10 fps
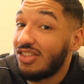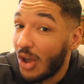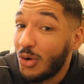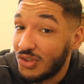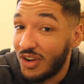
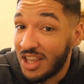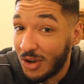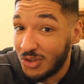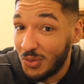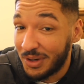those
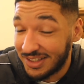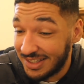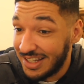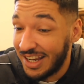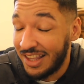videos you wanna
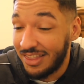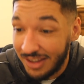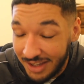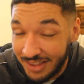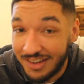see in
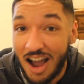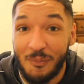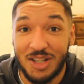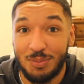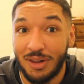the
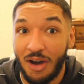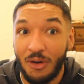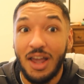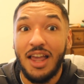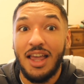comments
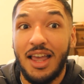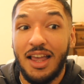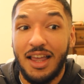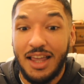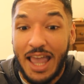below,
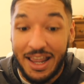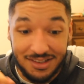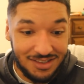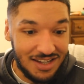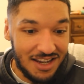and
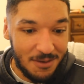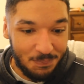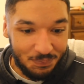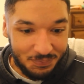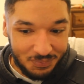C,